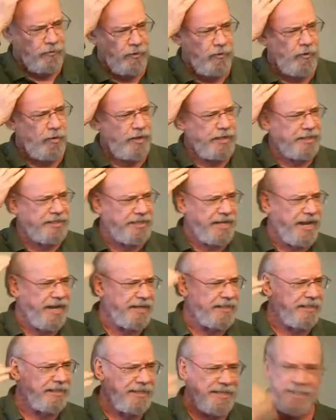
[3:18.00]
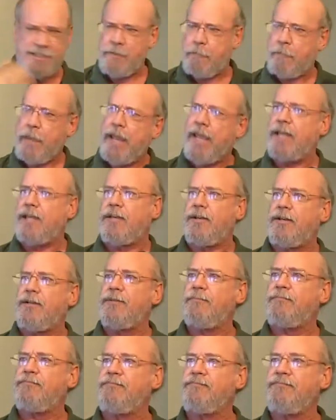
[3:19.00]
well, what exactly is a pagan?
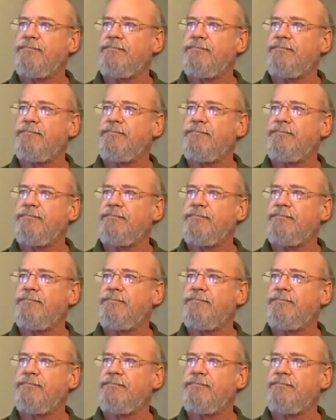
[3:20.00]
